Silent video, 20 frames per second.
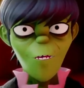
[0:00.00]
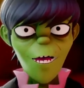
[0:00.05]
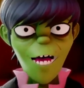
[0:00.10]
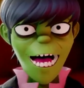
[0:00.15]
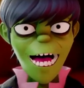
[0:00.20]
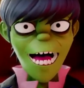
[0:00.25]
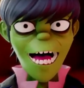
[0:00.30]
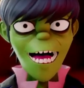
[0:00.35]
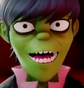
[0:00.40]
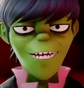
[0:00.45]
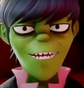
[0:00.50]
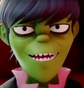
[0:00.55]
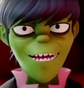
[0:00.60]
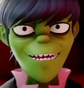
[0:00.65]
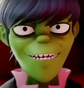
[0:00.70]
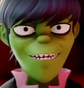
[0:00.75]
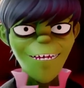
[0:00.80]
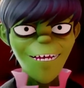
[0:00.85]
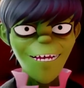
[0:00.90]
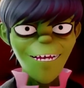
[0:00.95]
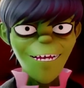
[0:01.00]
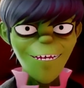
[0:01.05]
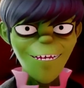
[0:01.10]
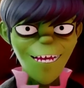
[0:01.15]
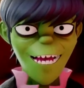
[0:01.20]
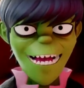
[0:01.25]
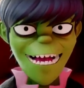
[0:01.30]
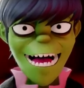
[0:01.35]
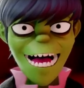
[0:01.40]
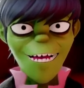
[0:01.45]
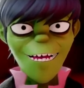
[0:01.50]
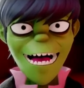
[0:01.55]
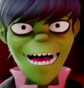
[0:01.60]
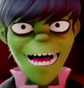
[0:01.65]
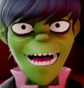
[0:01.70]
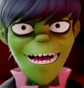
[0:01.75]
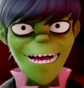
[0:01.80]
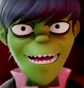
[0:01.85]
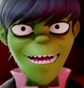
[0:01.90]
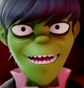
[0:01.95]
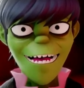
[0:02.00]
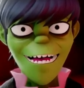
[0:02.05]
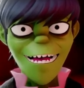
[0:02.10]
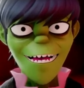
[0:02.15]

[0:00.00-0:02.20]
Well, together.